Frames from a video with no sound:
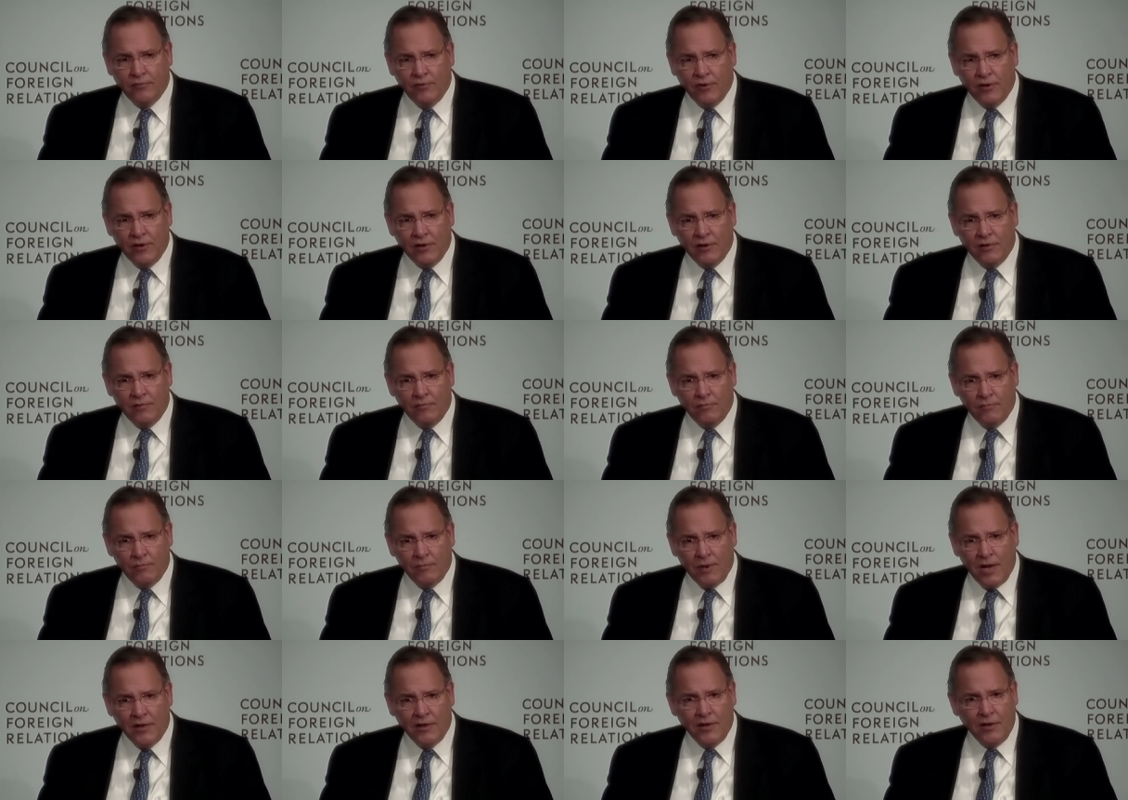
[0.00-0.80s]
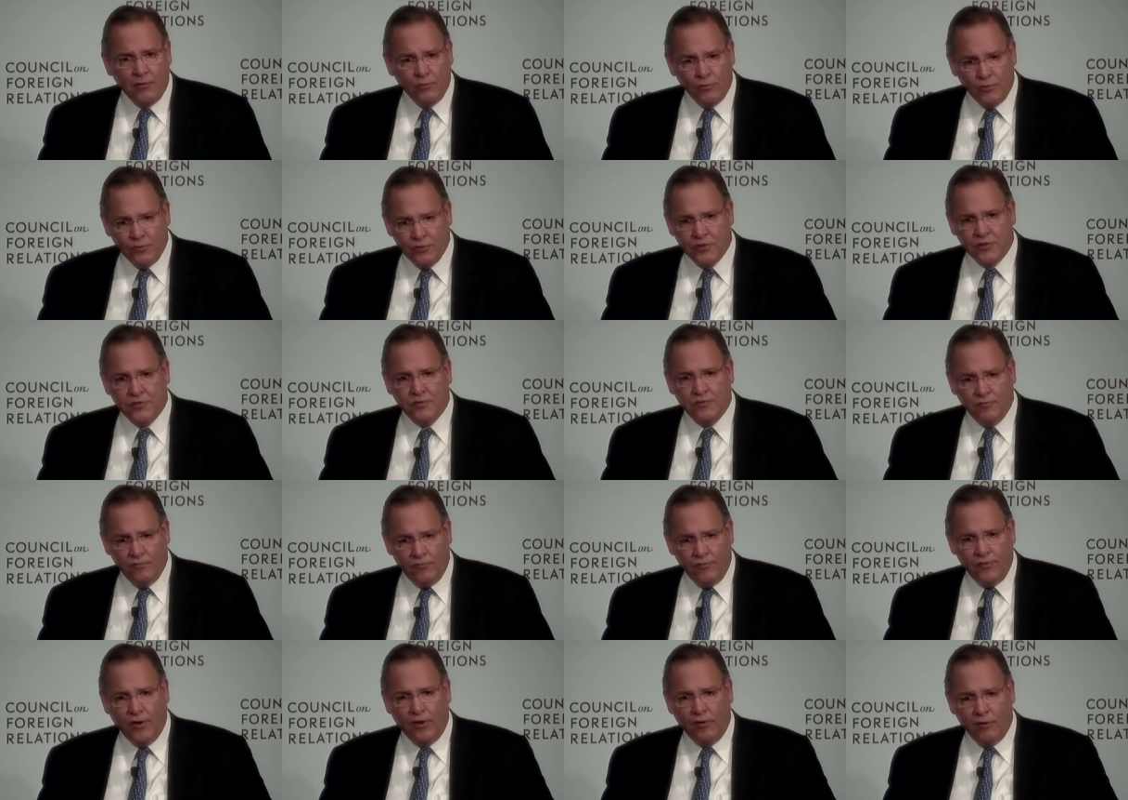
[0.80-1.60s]
Uh, I think we'll just
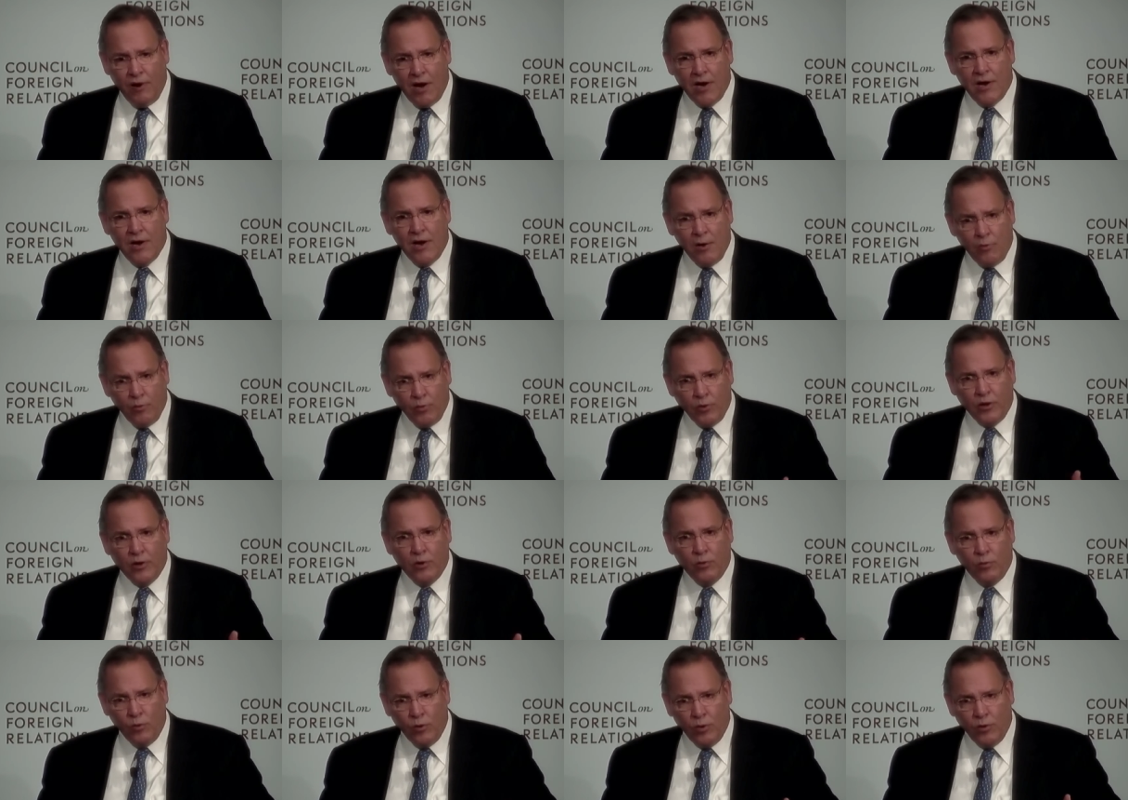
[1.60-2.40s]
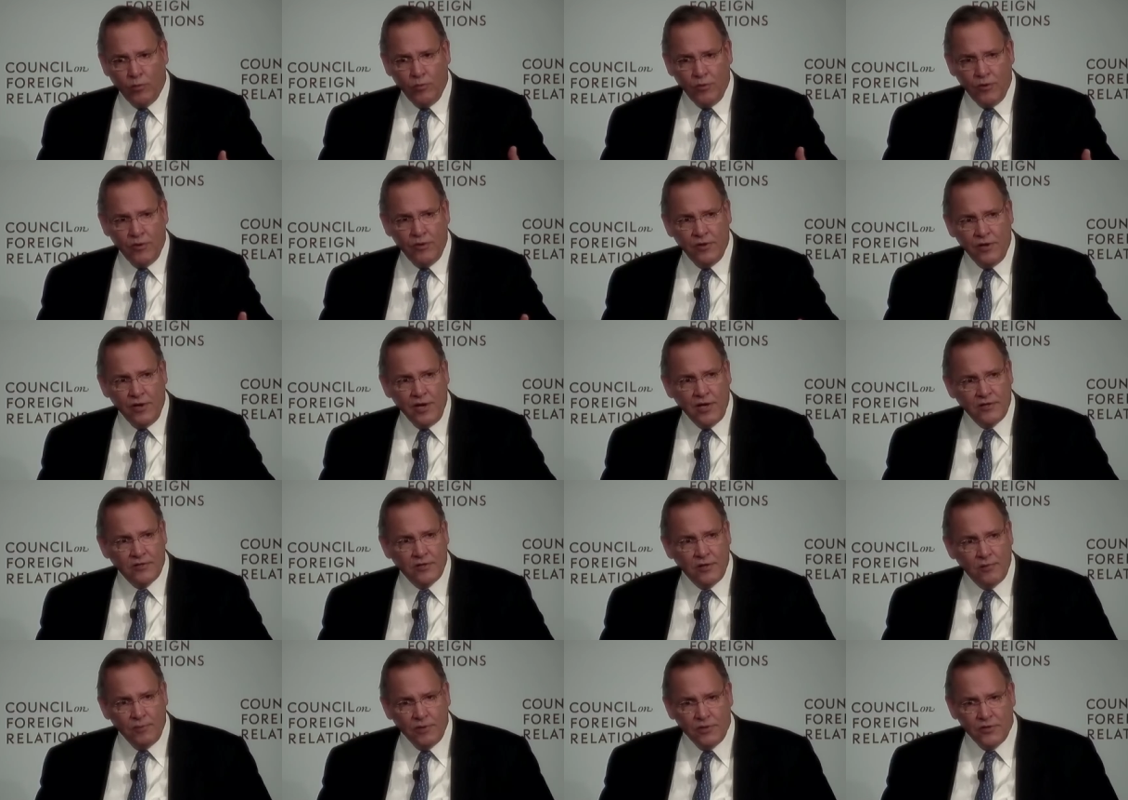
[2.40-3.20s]
figure out how we're going to work with the next
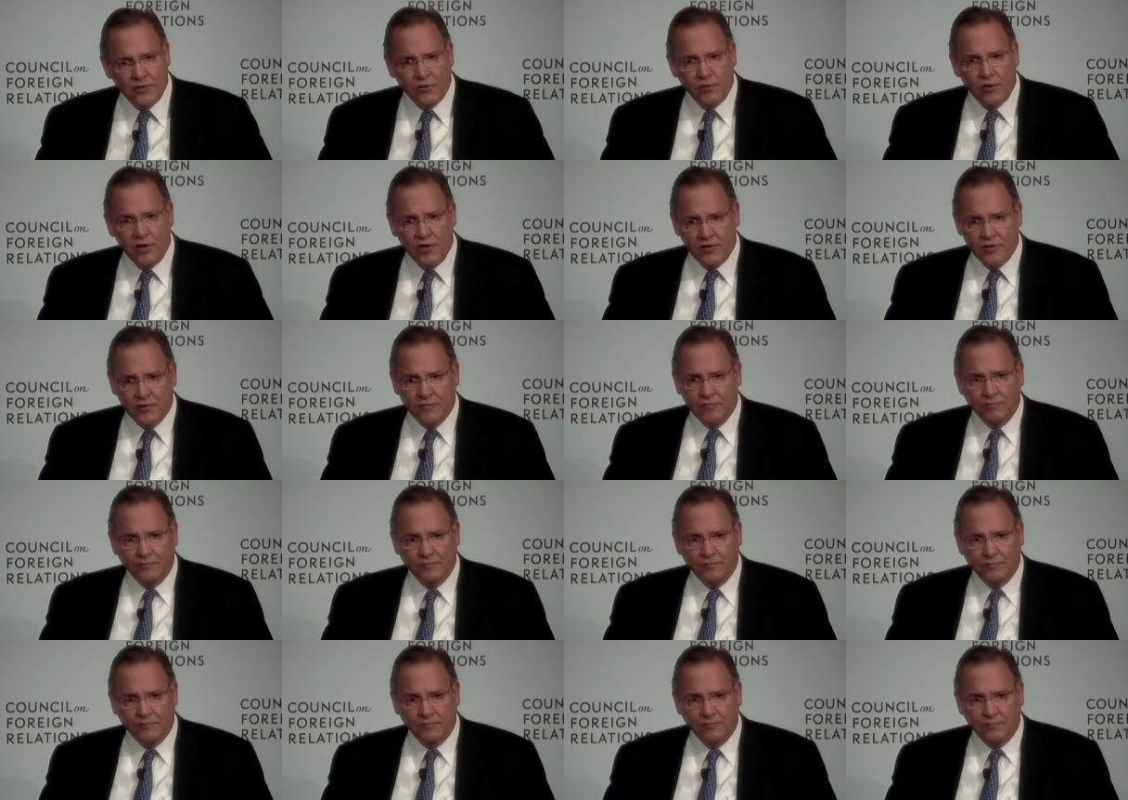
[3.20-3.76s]
administration.